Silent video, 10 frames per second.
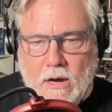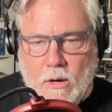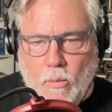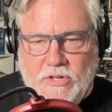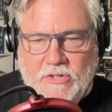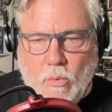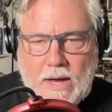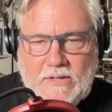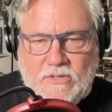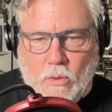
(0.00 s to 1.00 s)
which is why
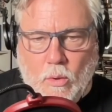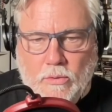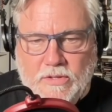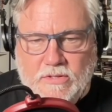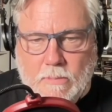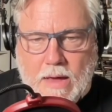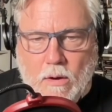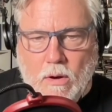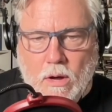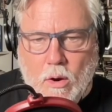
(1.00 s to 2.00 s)
it's so old and somehow
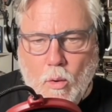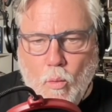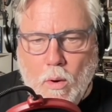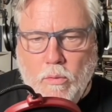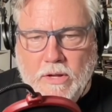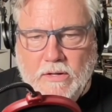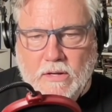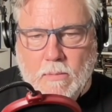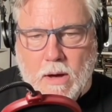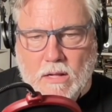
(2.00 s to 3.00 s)
woken
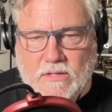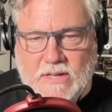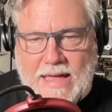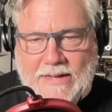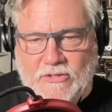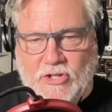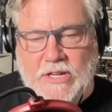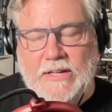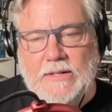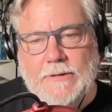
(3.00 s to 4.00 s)
Kamala's X gene.